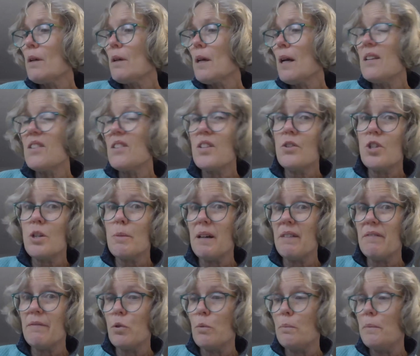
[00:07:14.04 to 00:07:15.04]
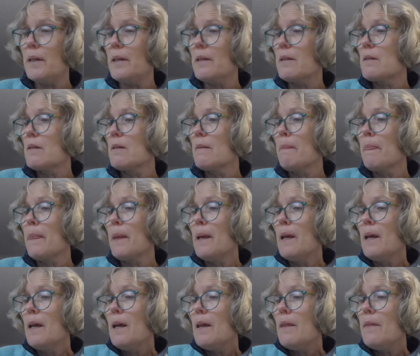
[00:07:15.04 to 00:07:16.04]
Okay, it's usually about 4 minutes.
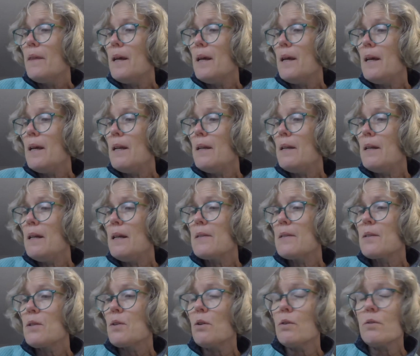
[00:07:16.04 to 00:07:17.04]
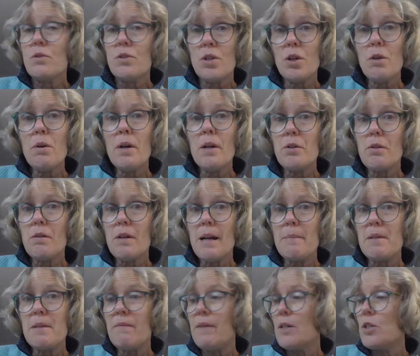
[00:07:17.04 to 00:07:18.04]
Then it's got 200
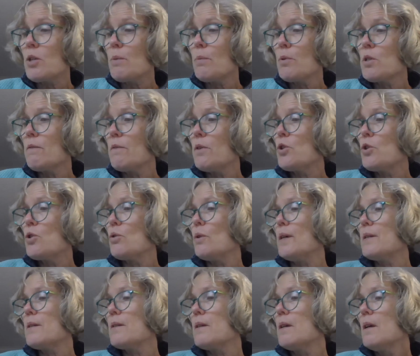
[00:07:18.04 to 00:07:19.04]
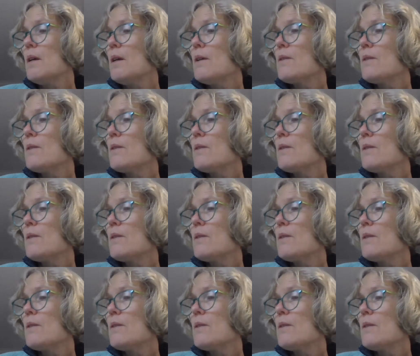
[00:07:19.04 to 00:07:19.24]
grams of vegetables of your choice.